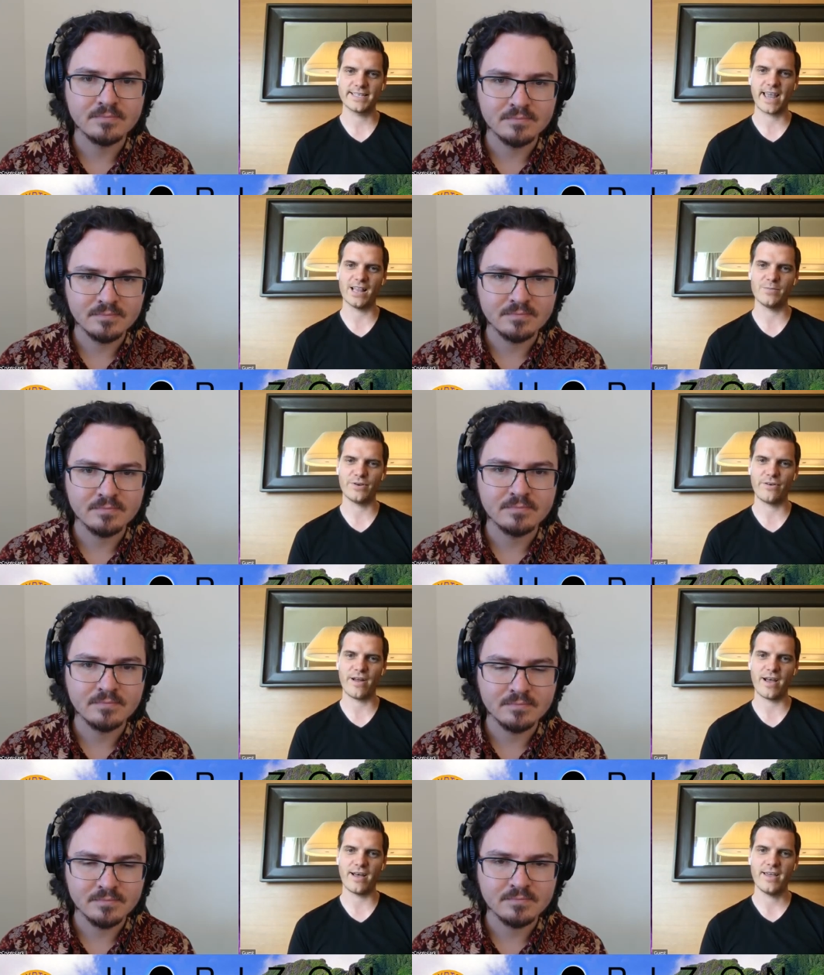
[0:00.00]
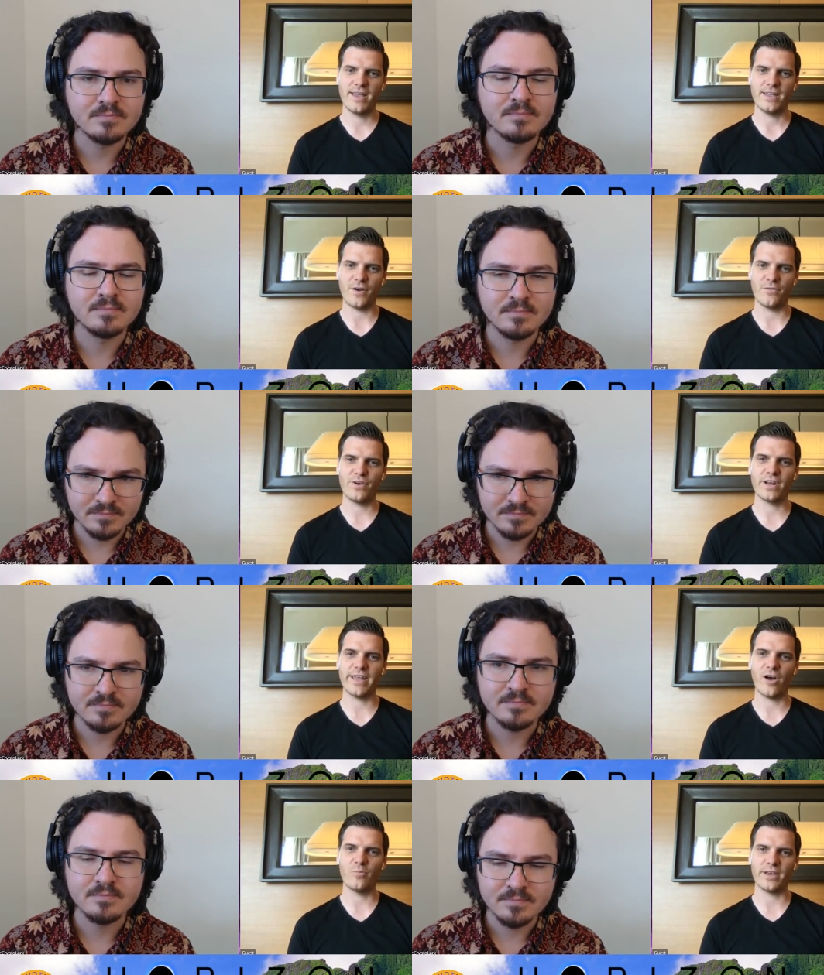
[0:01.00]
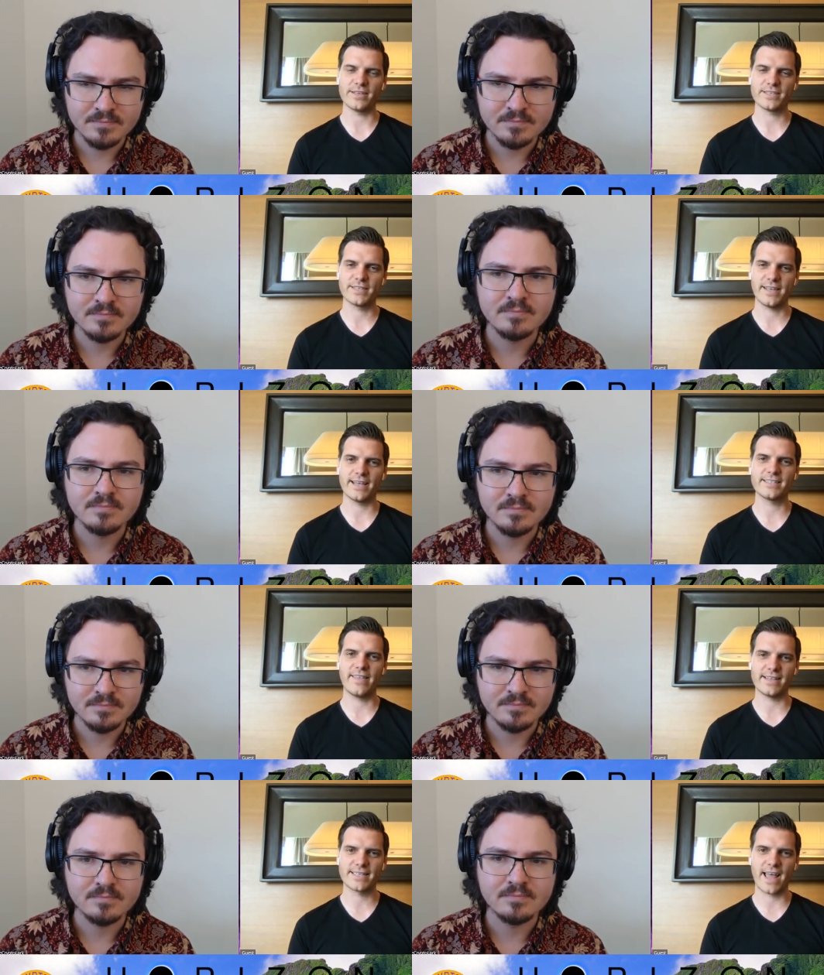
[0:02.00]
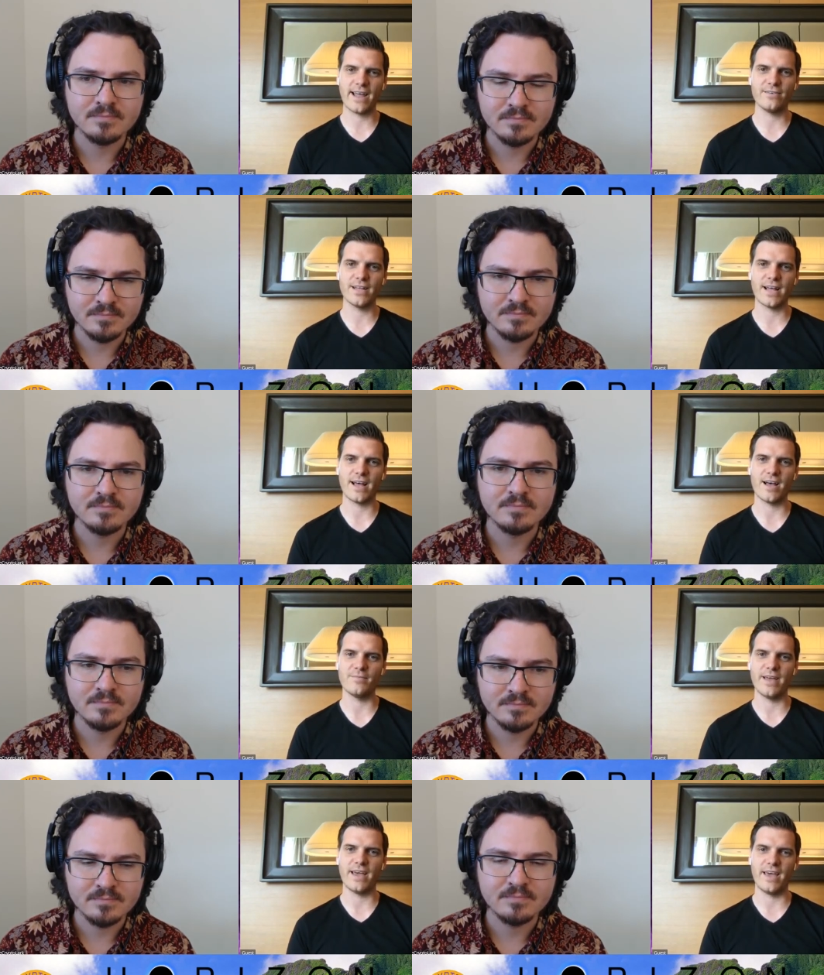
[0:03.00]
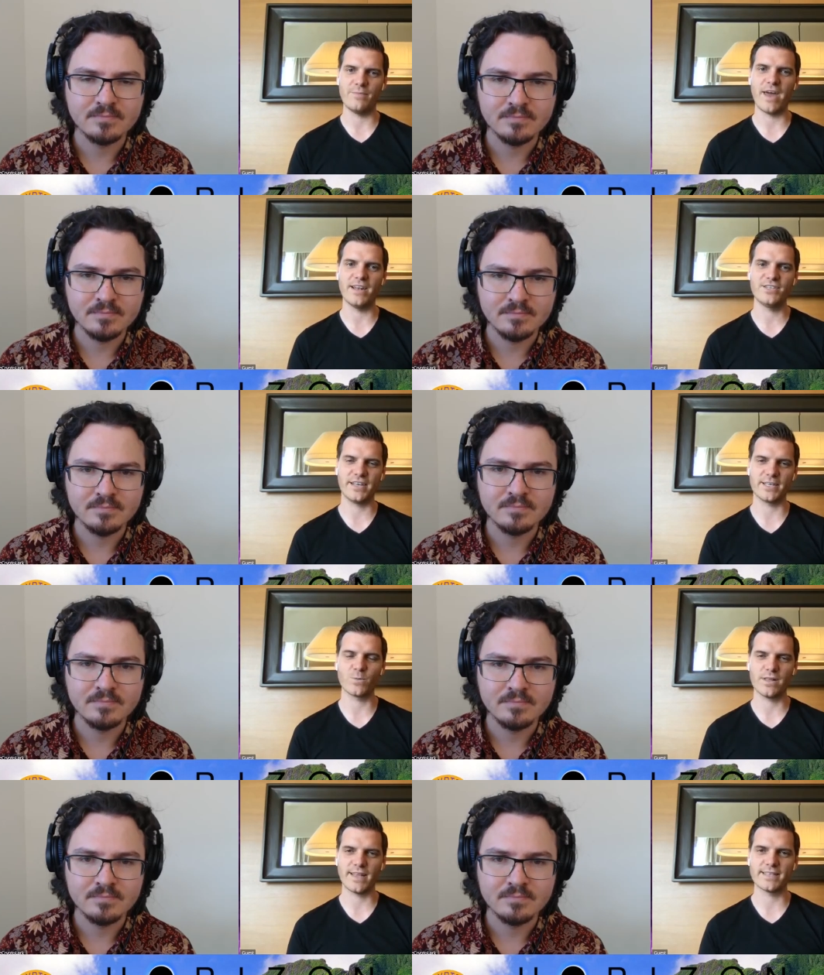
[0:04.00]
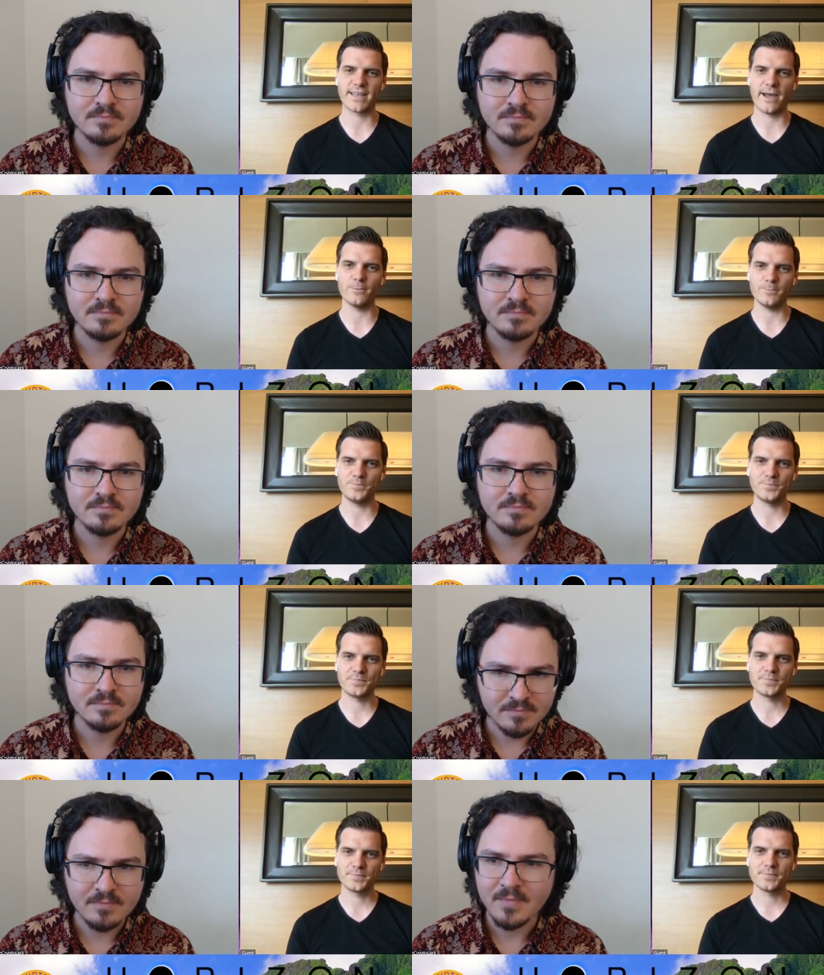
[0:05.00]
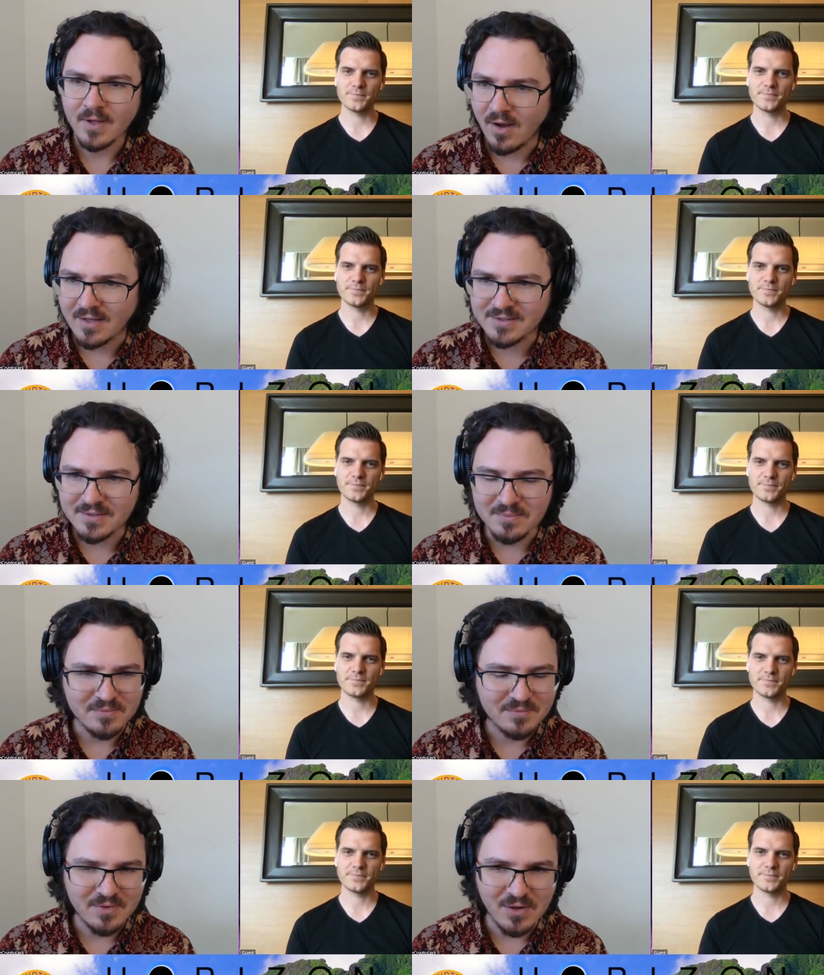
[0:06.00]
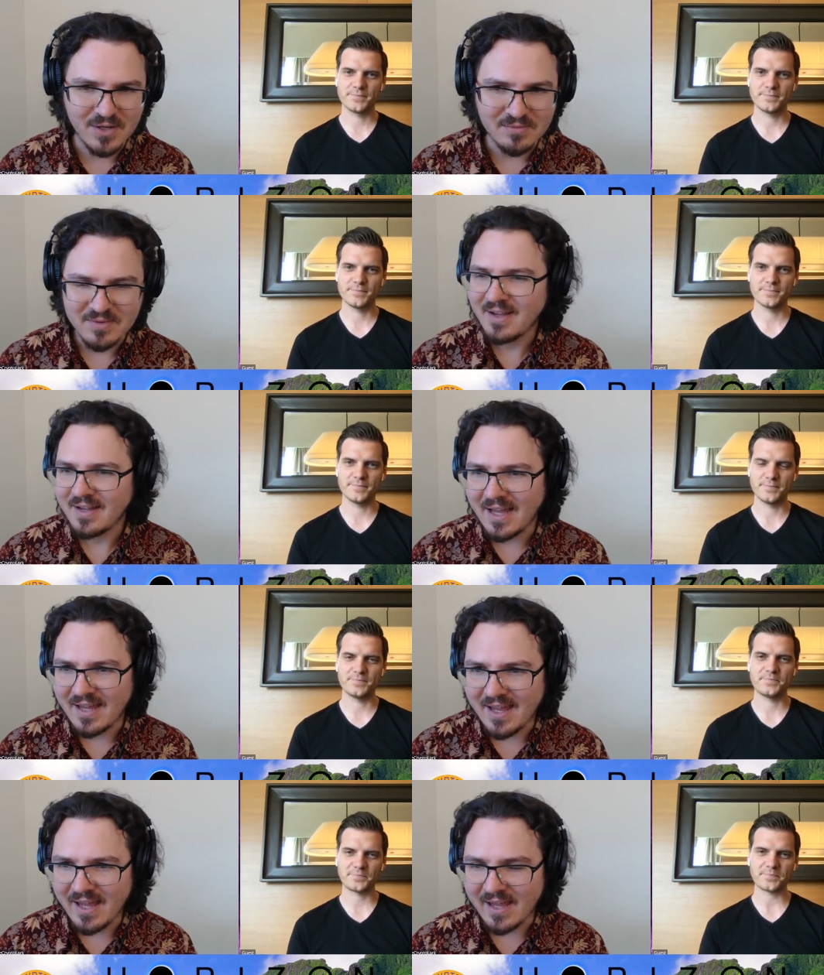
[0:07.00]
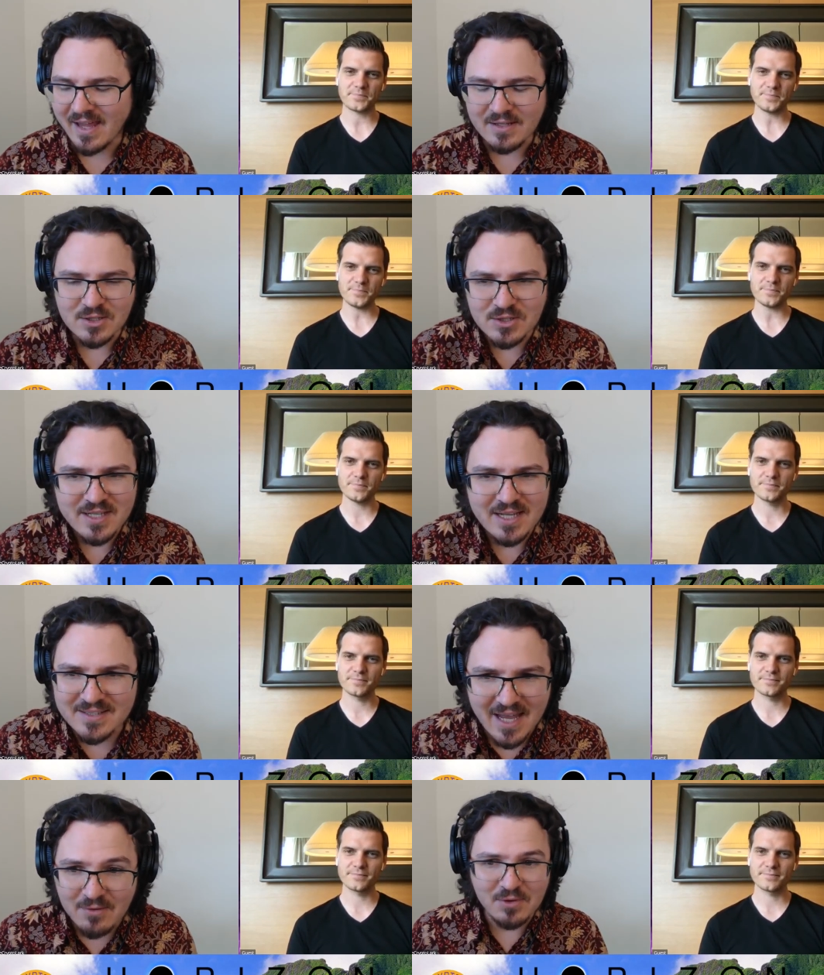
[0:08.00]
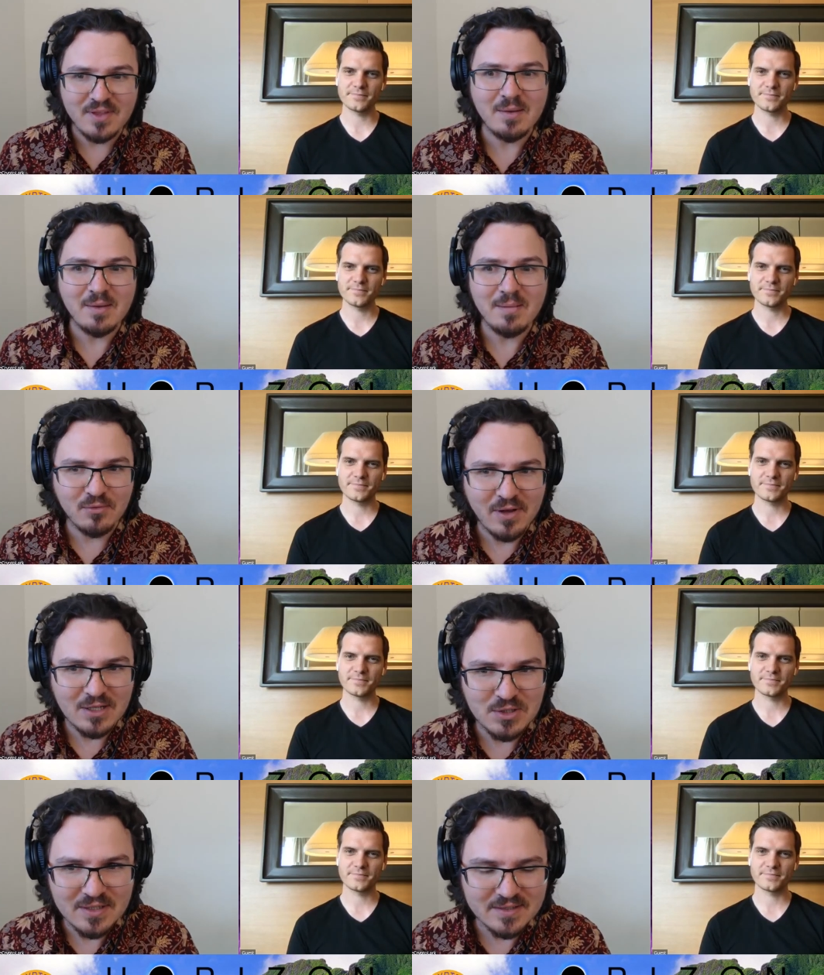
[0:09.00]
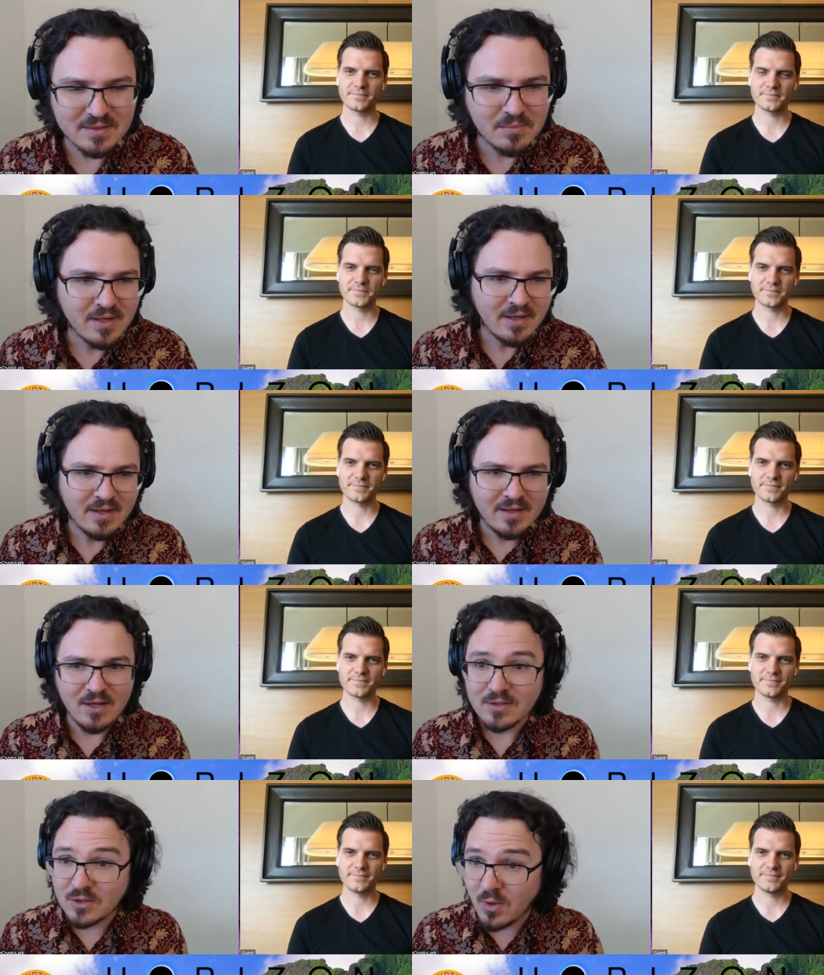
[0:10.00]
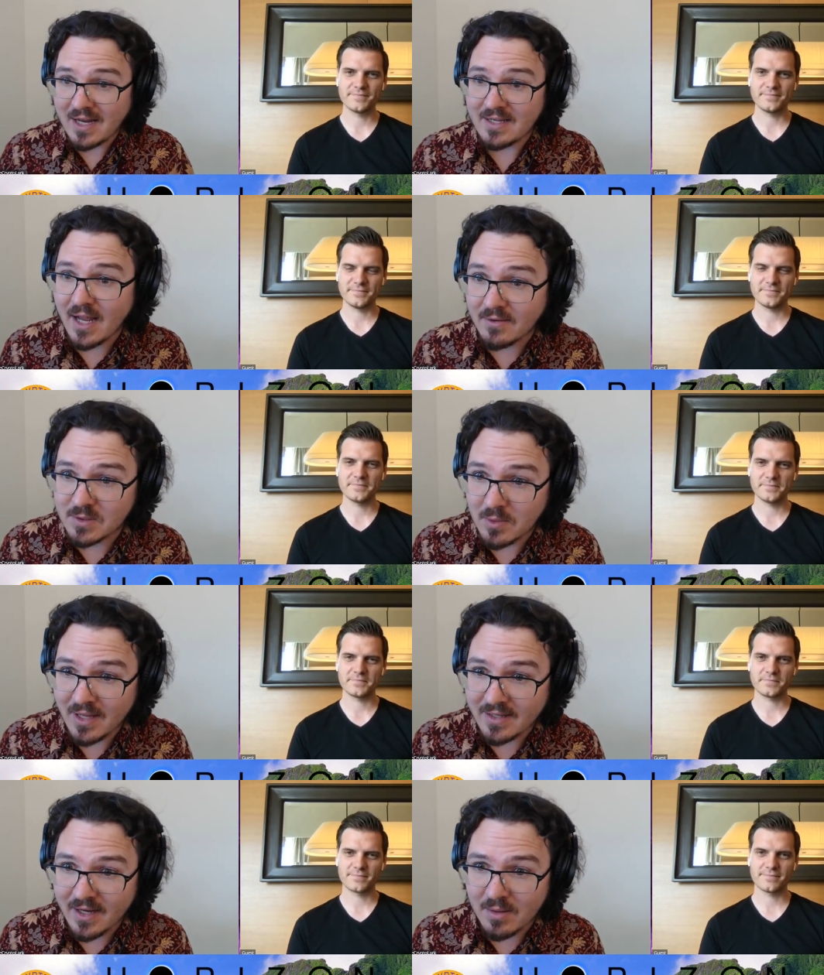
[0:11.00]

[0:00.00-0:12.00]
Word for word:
Speaker 1: caliber you know, really helping us get to that scale um, and, manage things well at that scale.
Speaker 2: Awesome. Very. It, it just says everything about professionalism. You know, it's great to have someone like that on